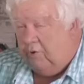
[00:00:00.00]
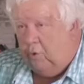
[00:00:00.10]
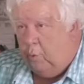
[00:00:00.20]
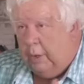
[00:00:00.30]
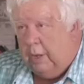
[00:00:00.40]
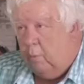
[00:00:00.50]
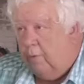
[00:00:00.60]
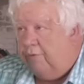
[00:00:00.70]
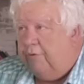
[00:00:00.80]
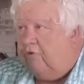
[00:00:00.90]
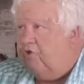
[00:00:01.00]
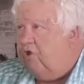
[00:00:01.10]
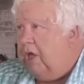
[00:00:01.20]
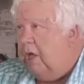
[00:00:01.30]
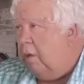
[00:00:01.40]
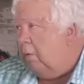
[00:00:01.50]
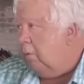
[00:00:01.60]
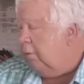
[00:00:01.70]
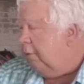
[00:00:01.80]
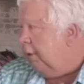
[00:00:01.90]
Dewey with the
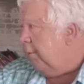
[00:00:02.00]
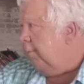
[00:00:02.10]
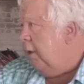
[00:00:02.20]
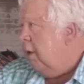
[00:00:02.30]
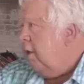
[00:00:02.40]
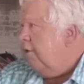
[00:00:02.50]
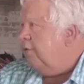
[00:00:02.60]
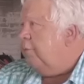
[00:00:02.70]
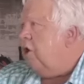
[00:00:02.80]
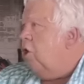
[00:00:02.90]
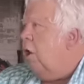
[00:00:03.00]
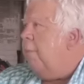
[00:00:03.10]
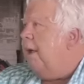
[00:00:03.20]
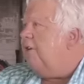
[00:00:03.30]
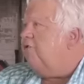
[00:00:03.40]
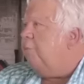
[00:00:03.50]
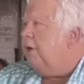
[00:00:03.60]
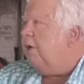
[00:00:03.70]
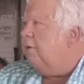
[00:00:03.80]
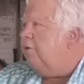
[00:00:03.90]
shield and some current
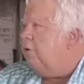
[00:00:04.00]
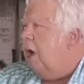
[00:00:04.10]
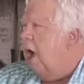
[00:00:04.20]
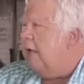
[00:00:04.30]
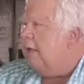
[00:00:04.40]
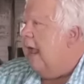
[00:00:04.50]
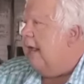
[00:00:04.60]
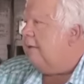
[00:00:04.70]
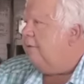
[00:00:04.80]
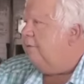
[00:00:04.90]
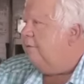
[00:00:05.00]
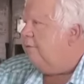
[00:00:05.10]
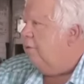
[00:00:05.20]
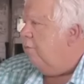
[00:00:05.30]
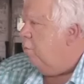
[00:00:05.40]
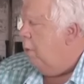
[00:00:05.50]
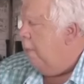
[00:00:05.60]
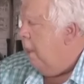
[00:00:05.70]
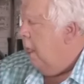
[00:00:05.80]
measurement, two contactors and so forth,